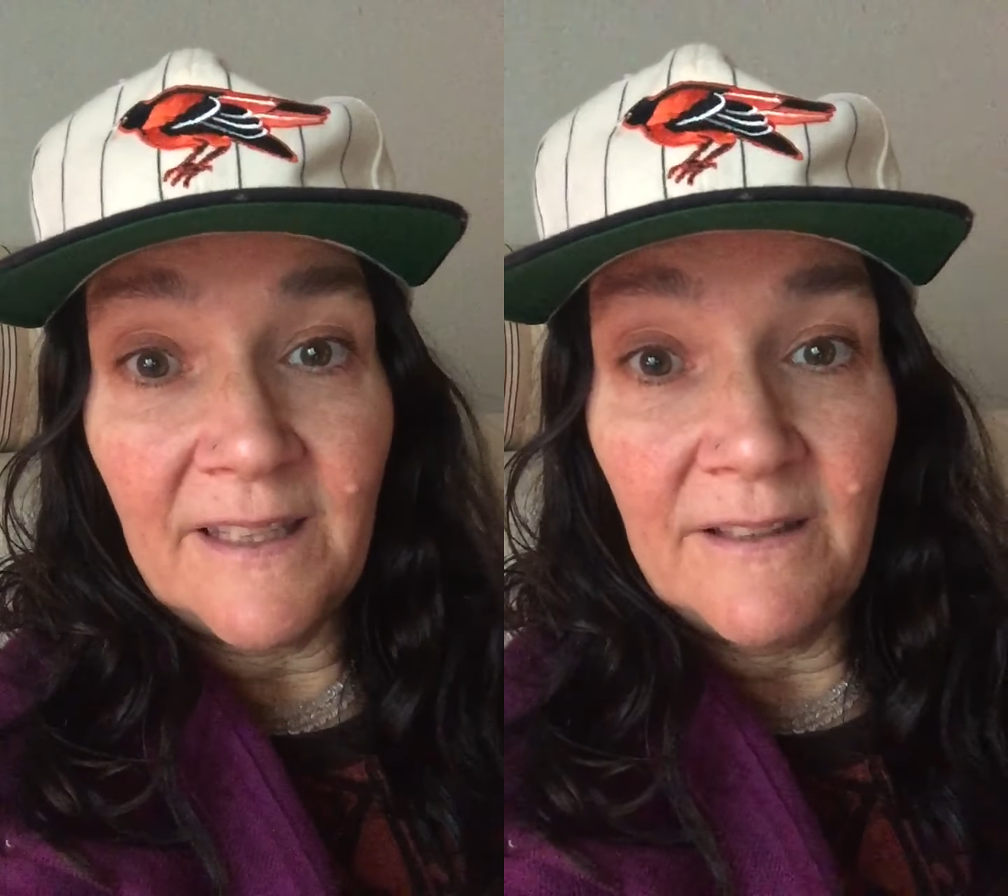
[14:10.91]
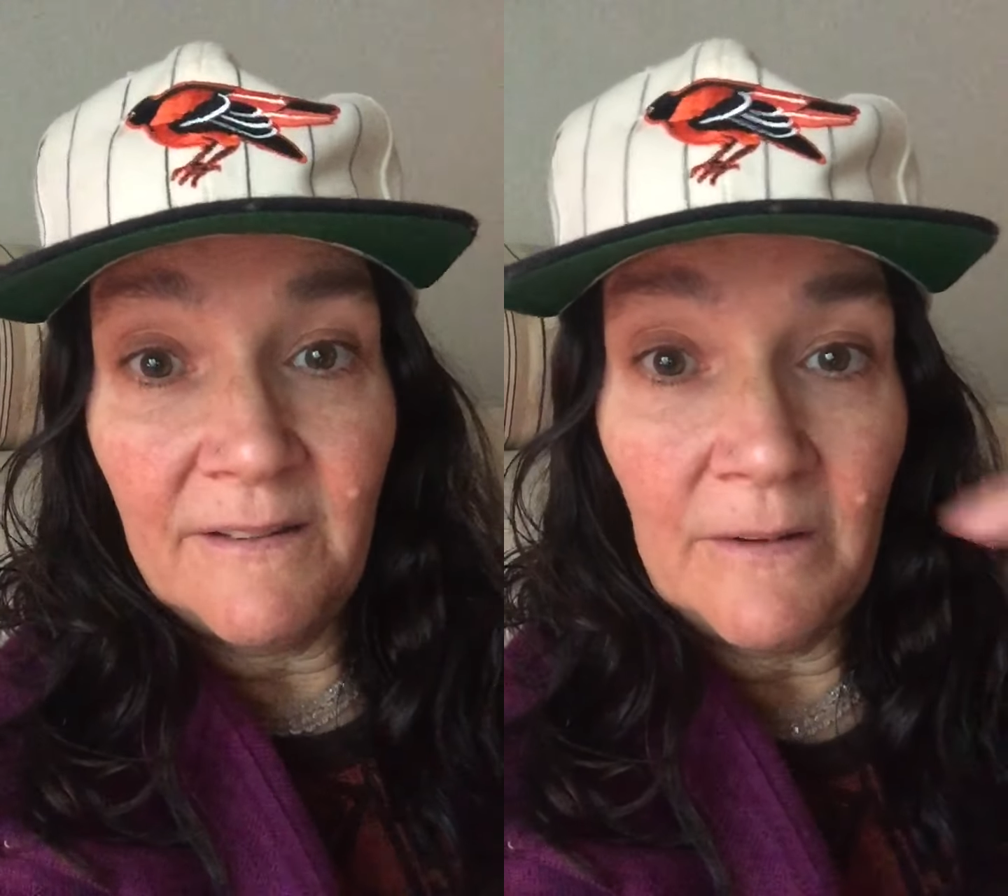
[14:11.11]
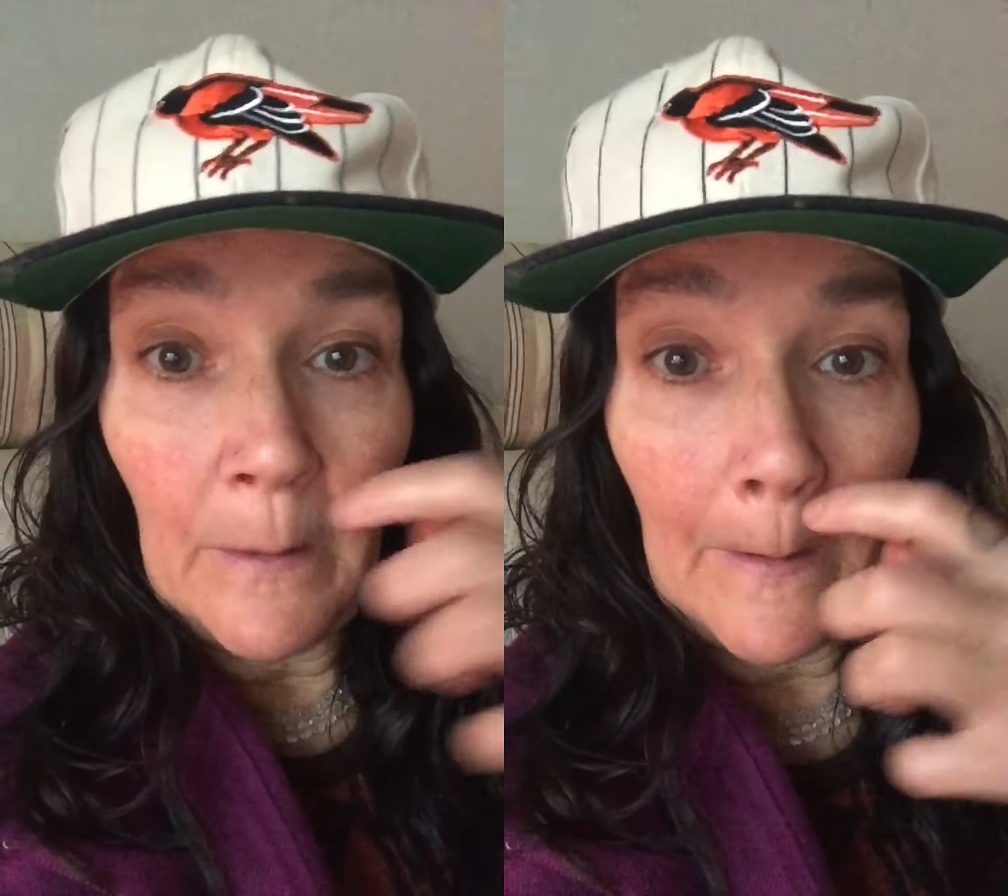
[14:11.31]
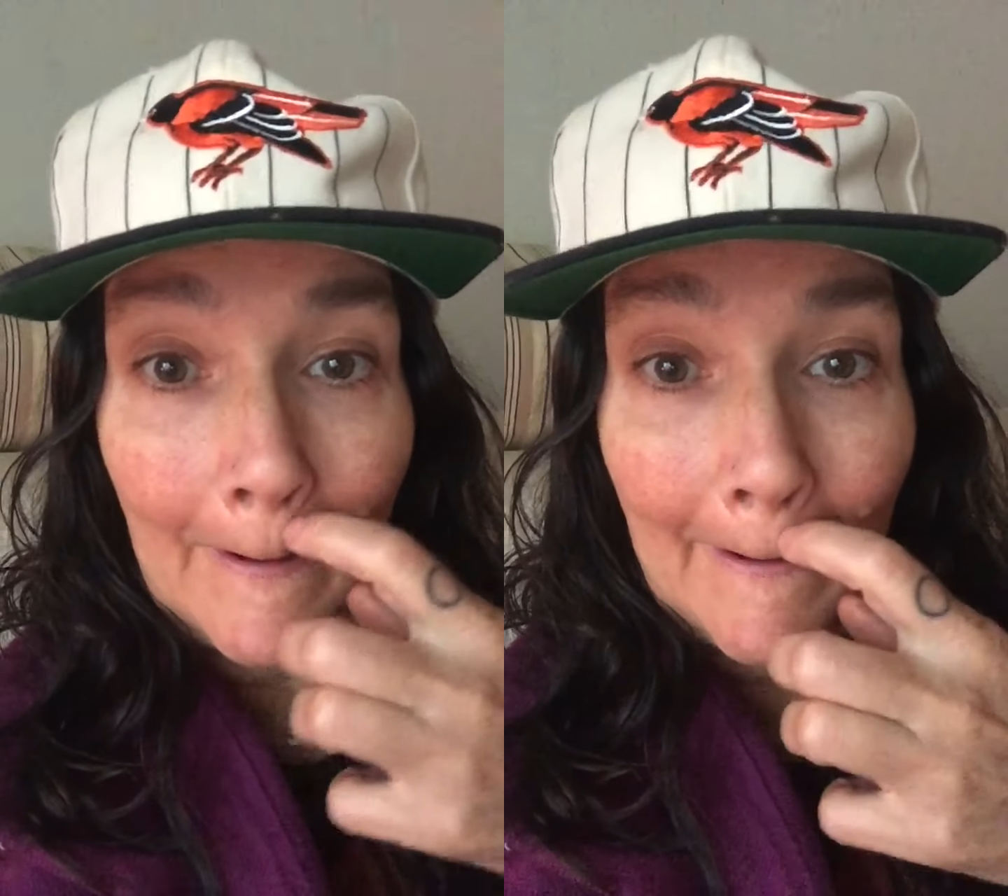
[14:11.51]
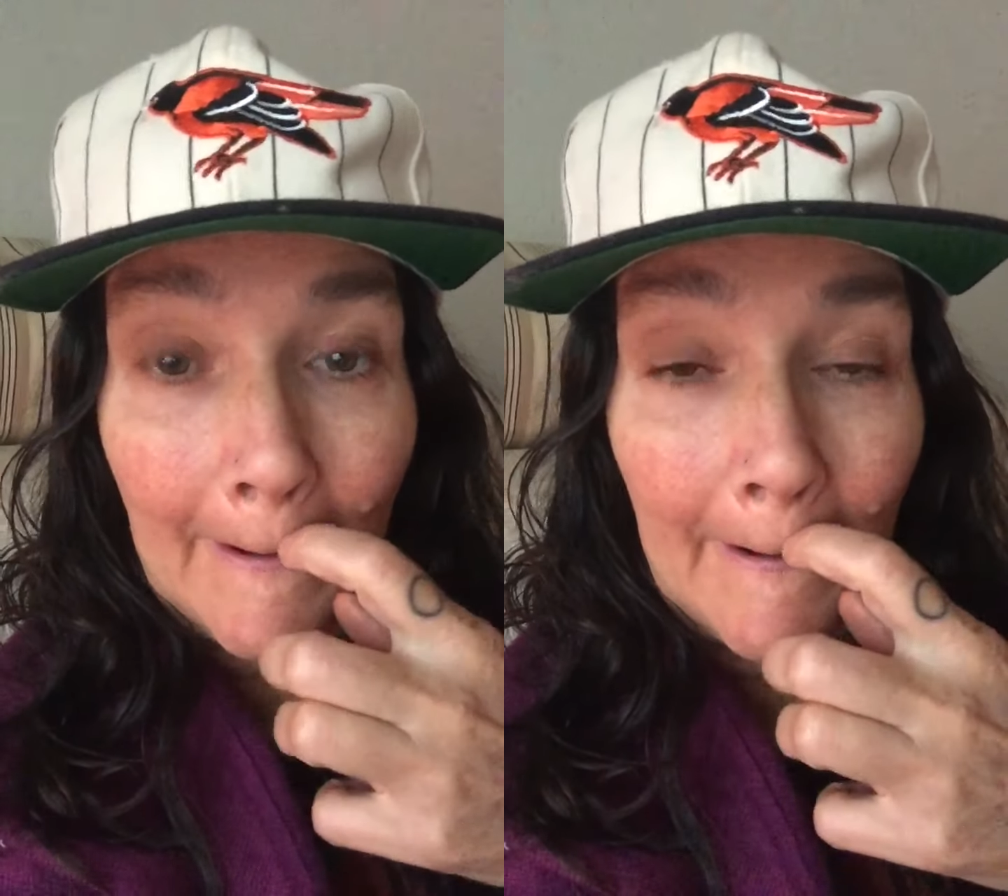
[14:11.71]
you
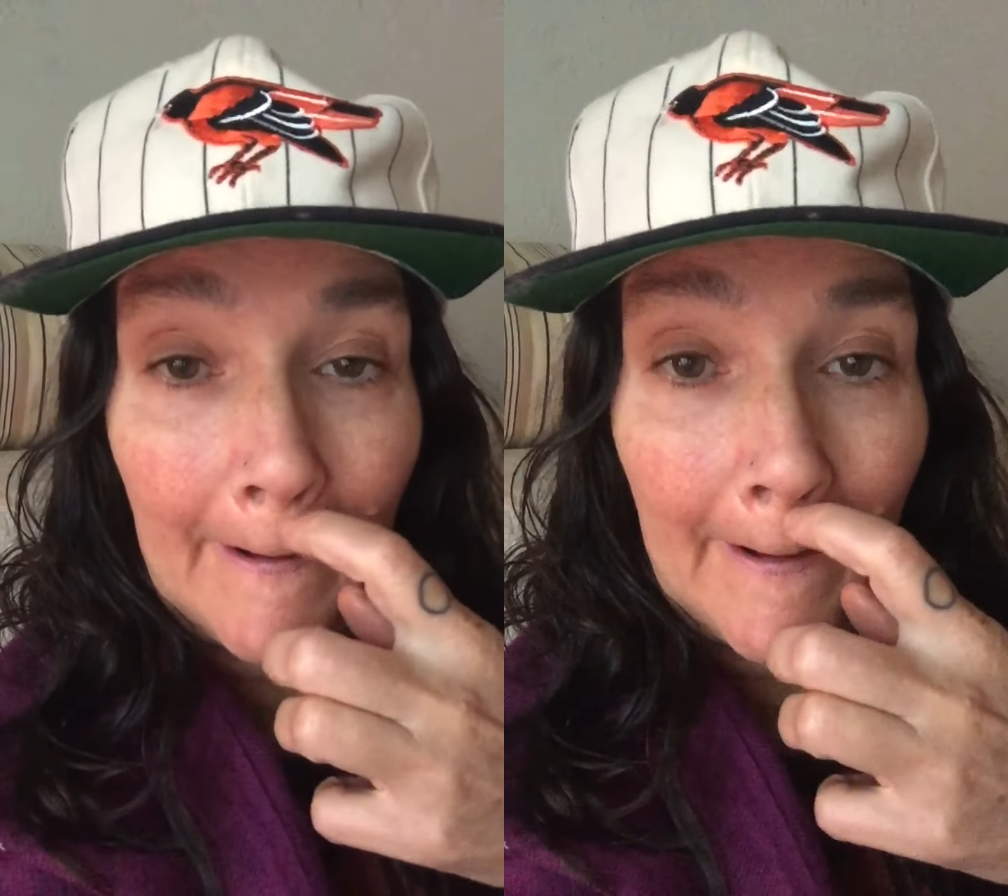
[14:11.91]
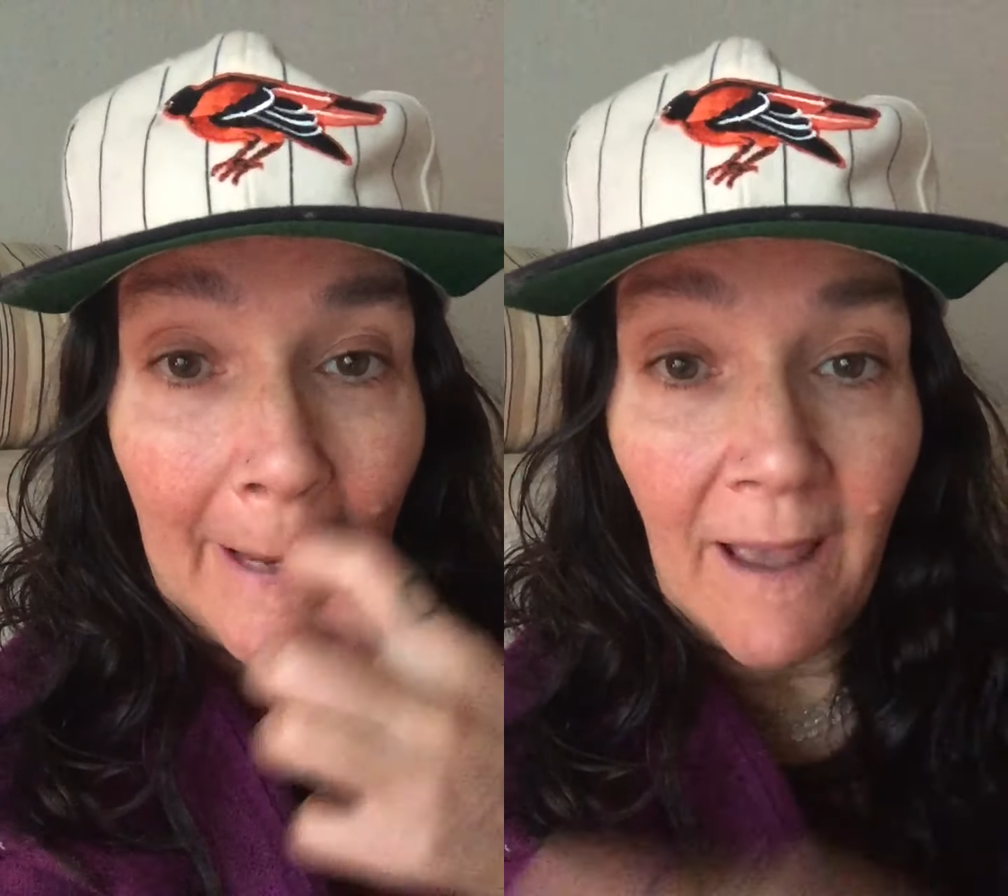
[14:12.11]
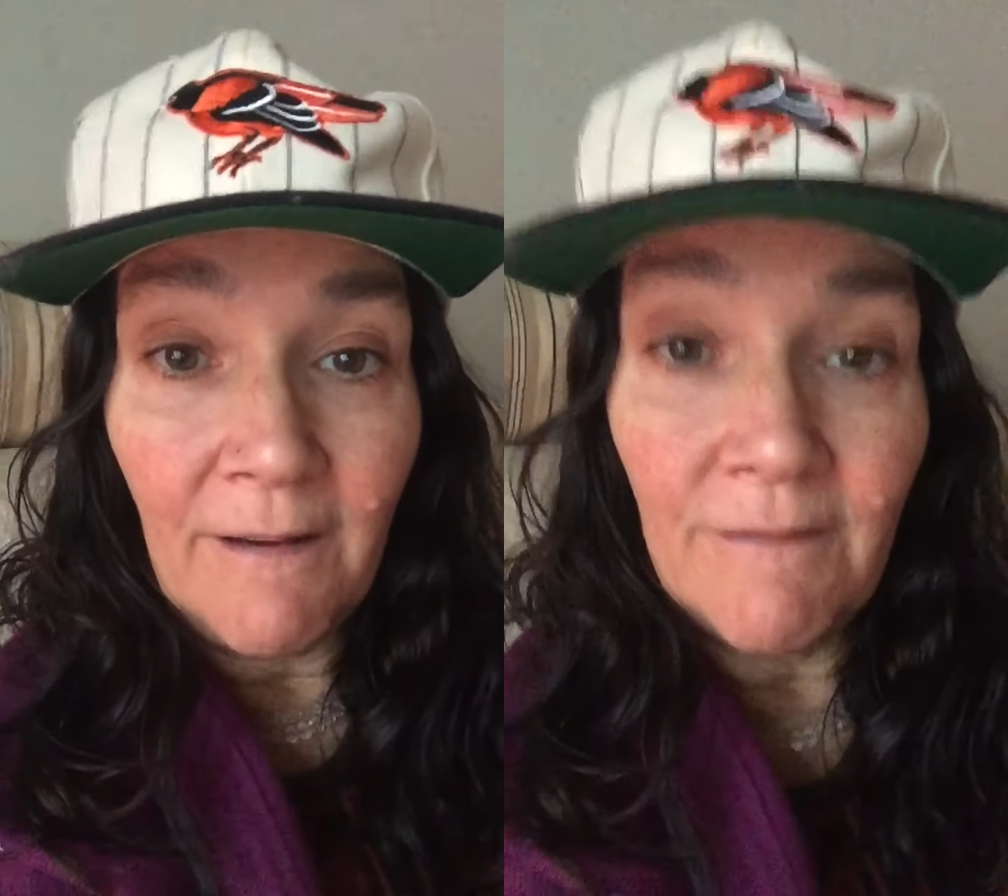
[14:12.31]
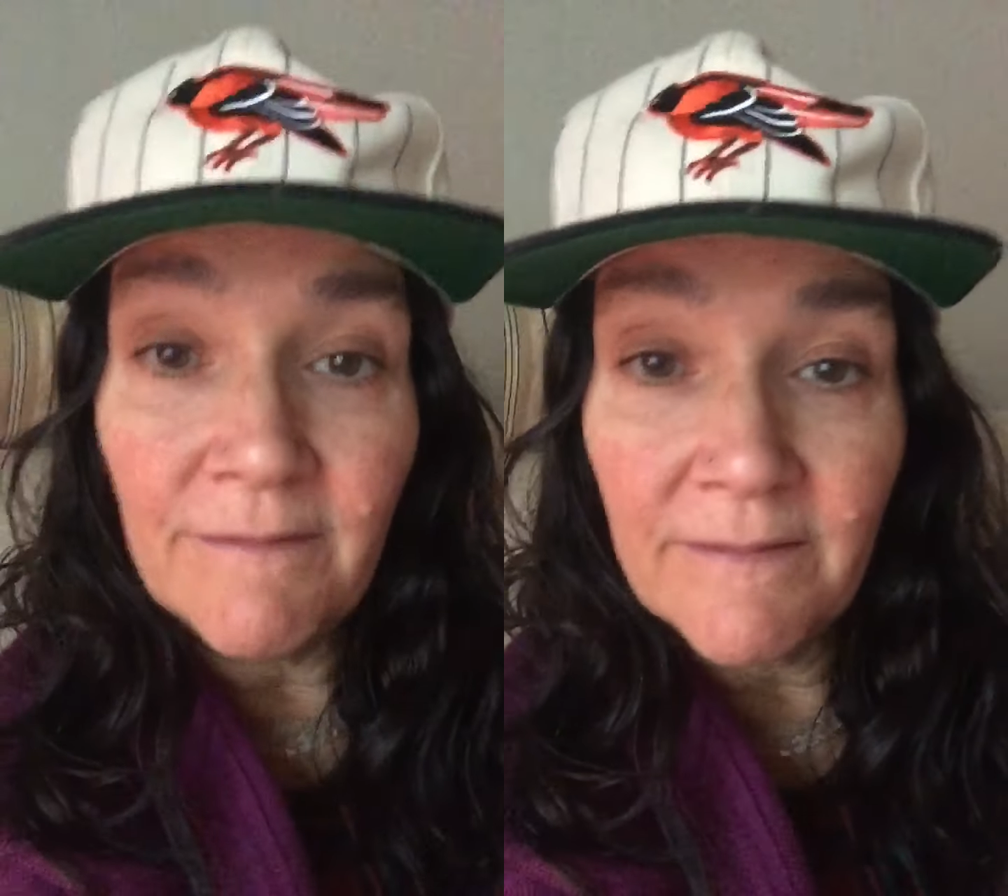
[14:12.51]
have.